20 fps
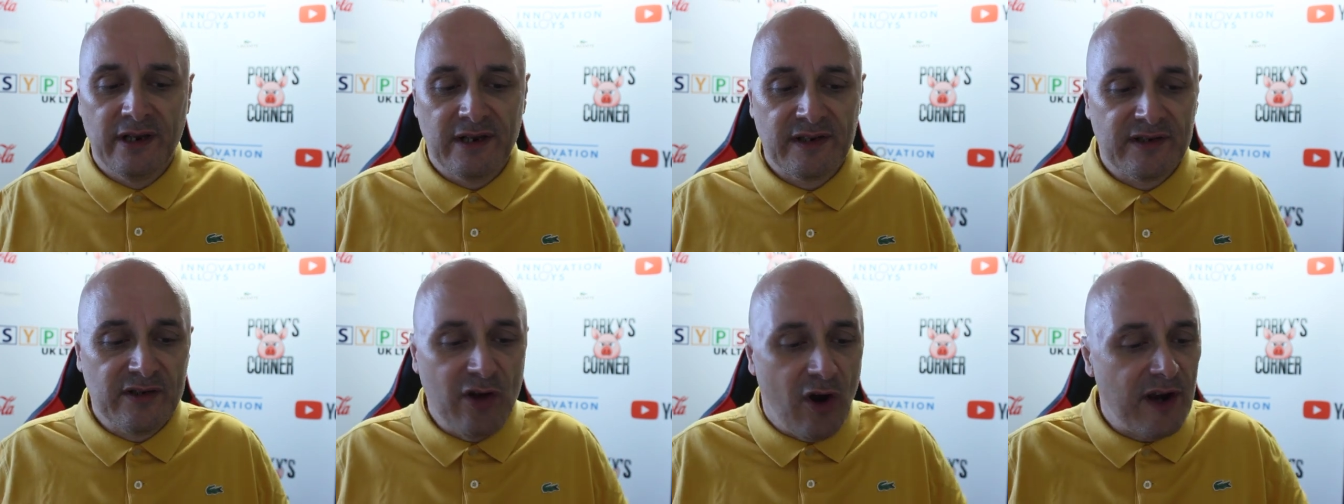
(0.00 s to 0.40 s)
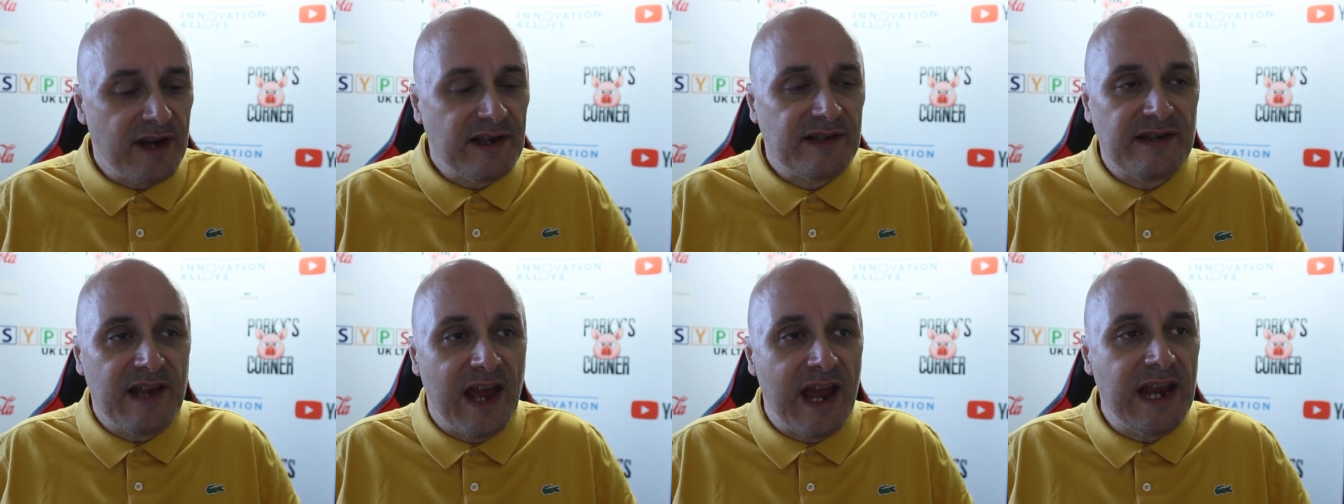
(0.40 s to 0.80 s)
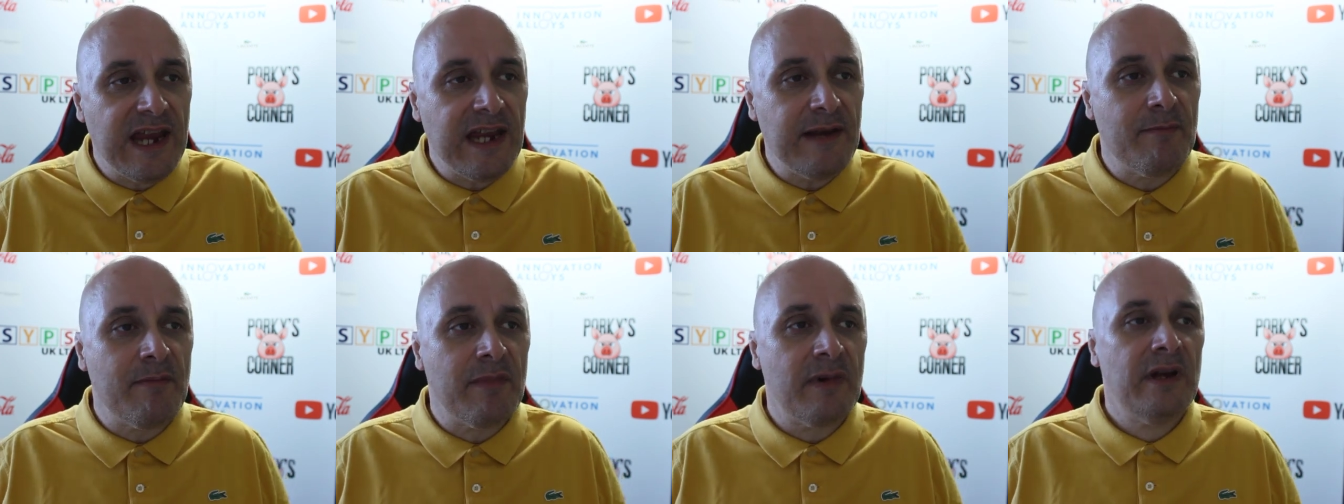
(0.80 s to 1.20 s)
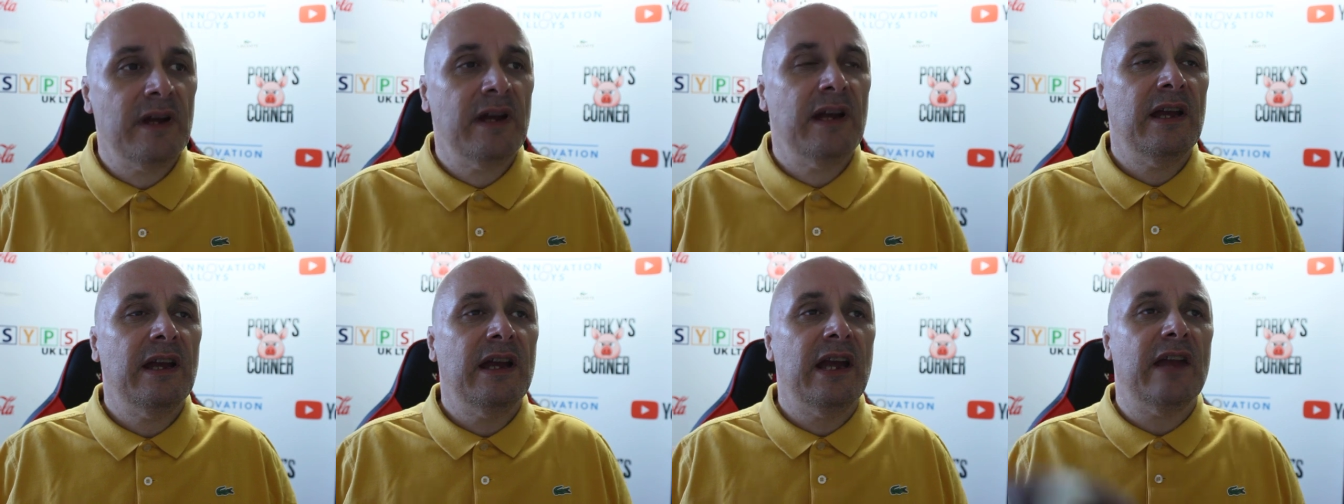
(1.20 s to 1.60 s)
It's not his name.
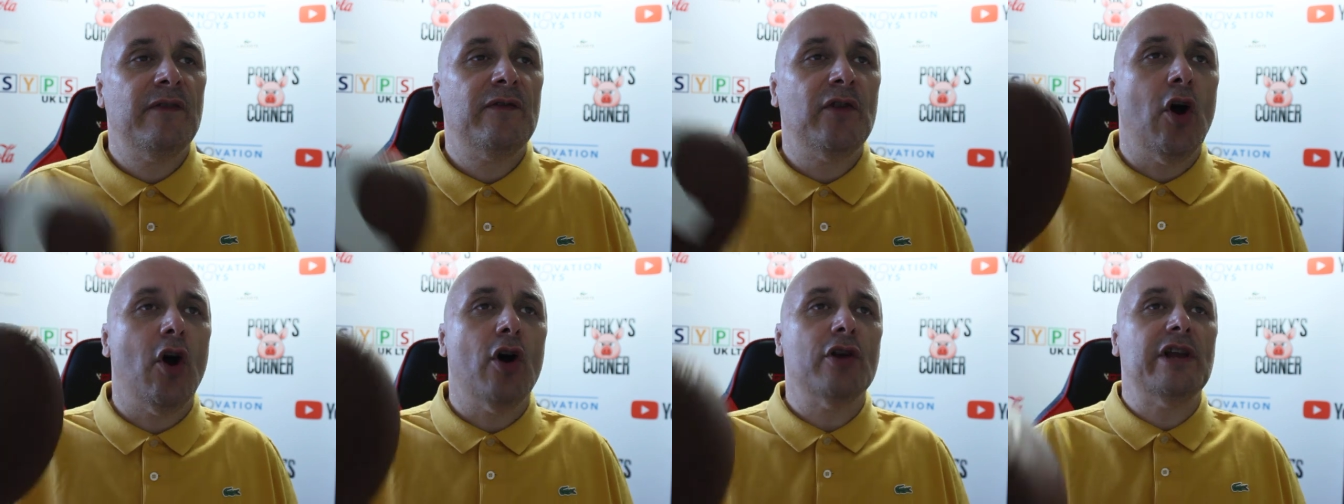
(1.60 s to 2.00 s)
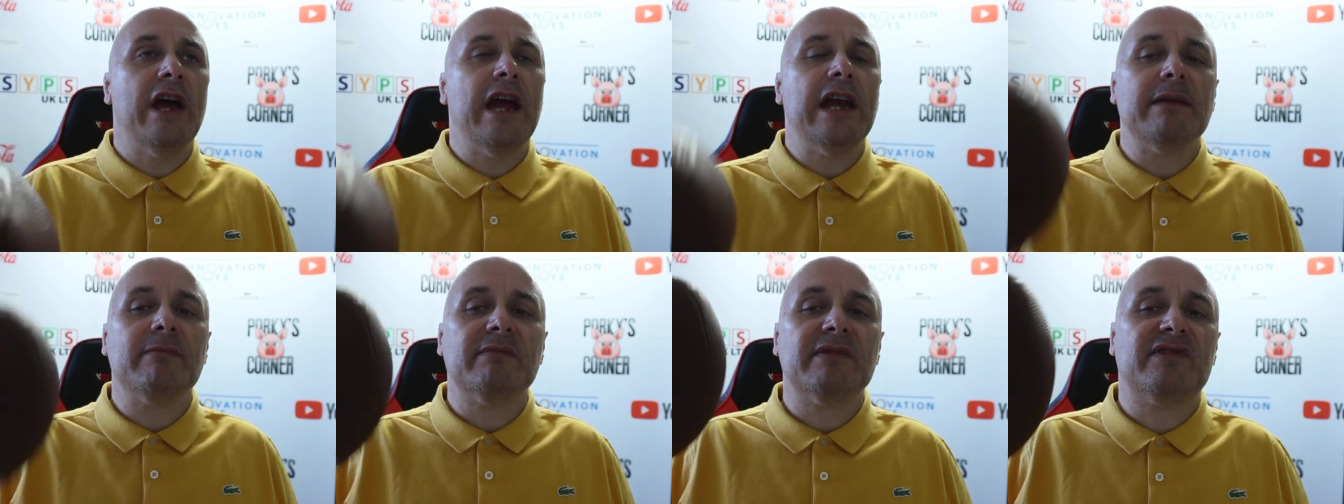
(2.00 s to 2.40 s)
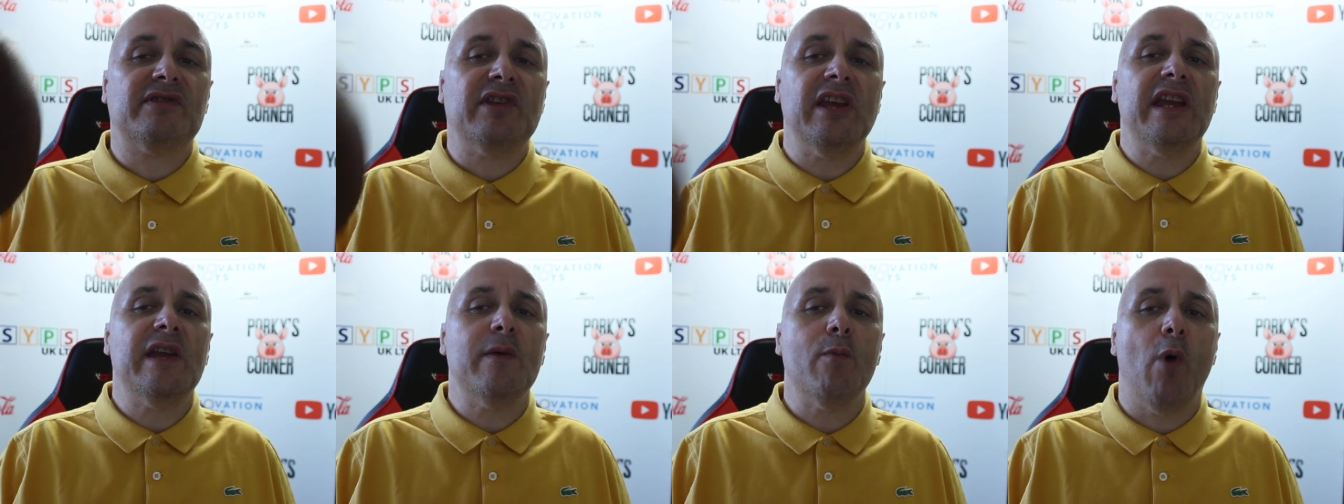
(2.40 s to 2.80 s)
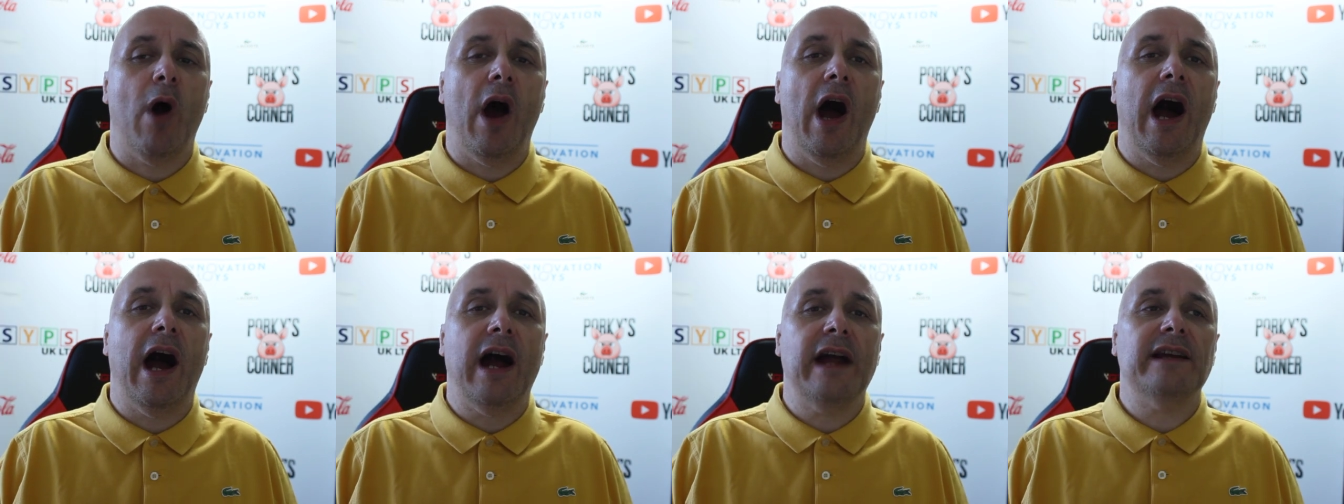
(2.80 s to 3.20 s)
If your name's Dean
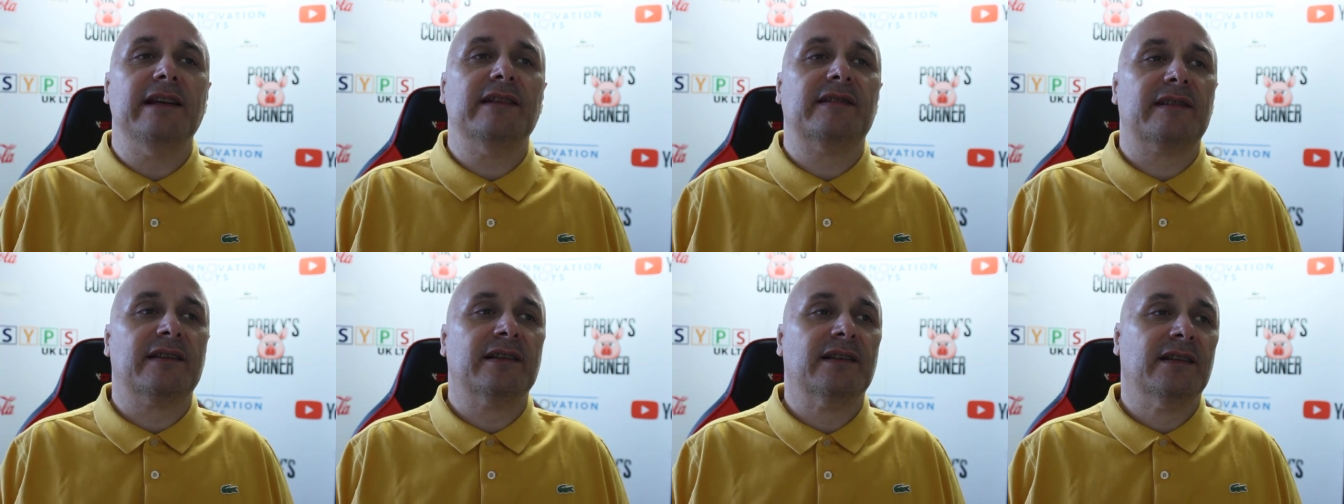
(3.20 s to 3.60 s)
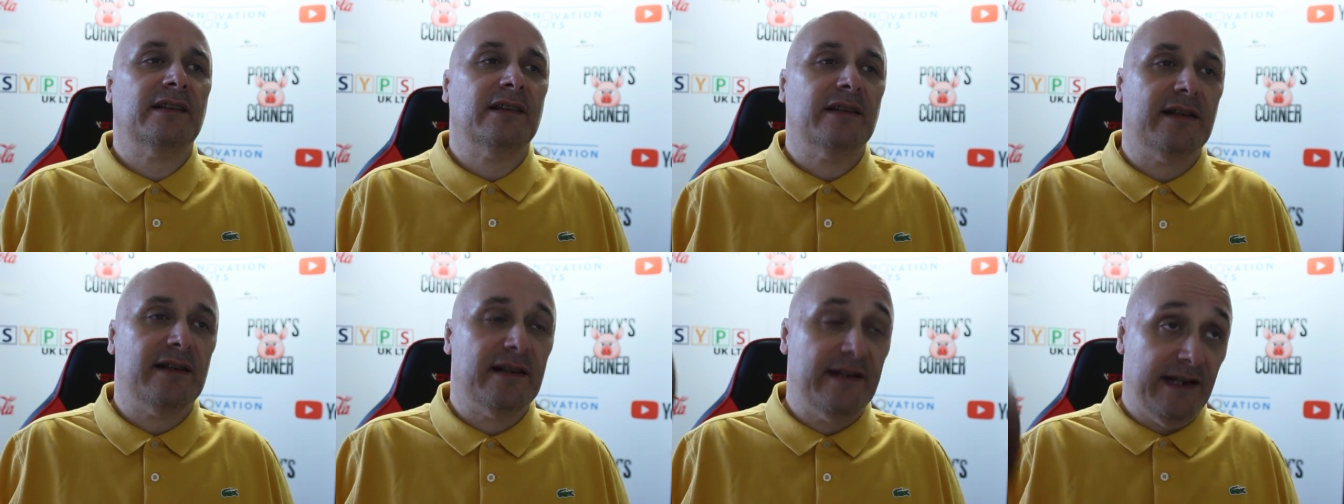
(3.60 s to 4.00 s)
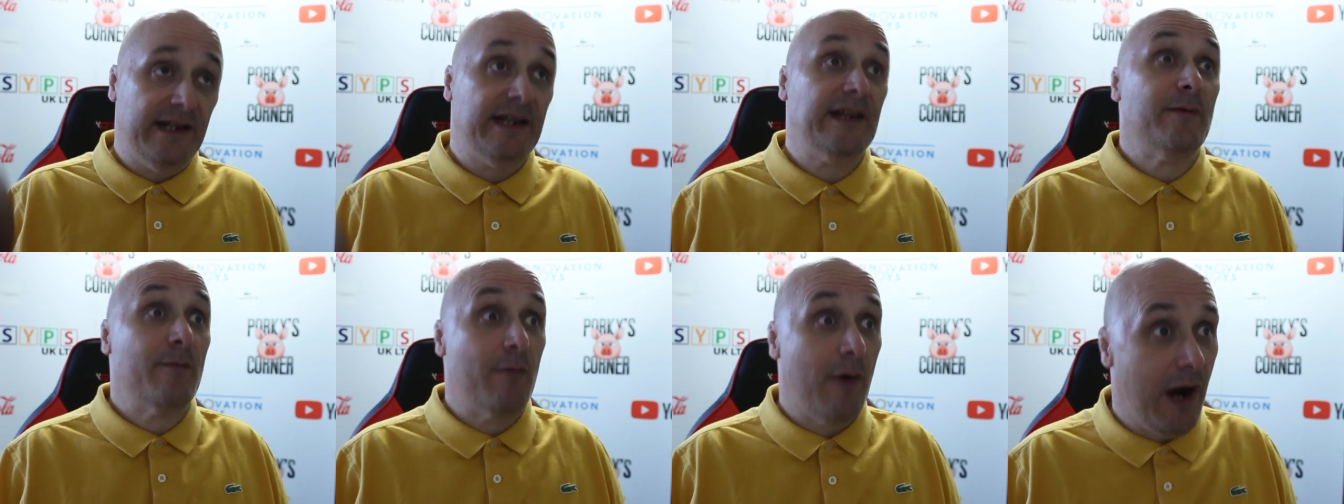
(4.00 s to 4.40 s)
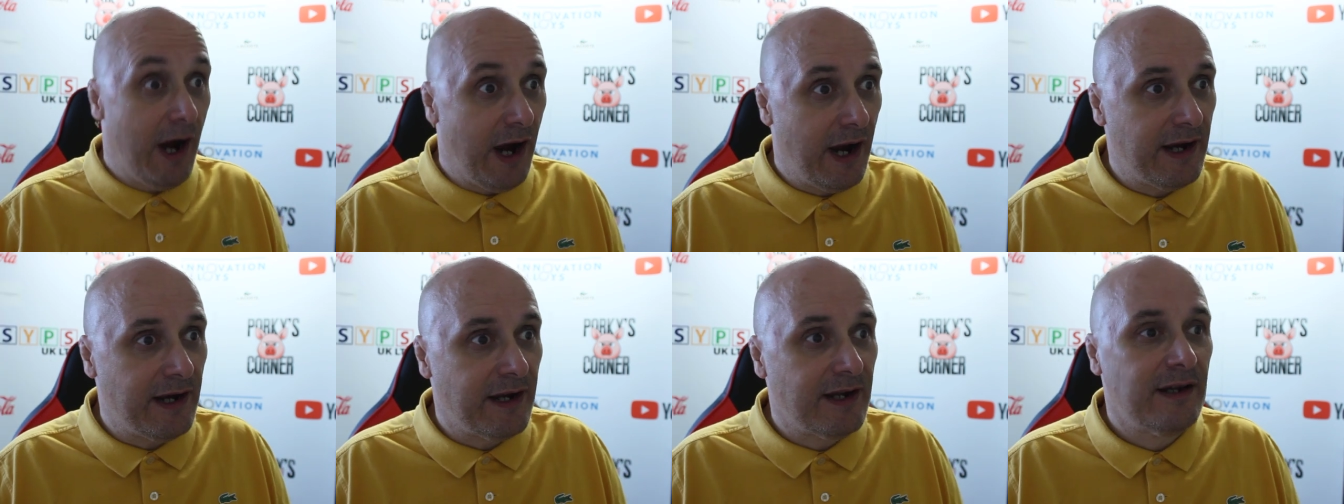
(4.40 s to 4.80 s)
Whyte, Dean
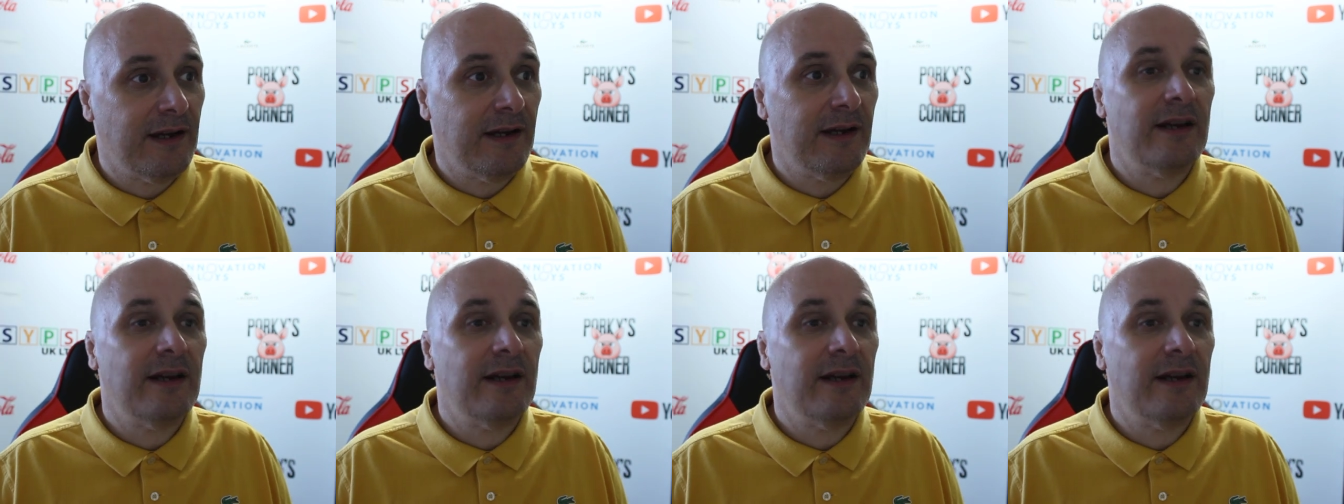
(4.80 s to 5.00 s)
Whyte,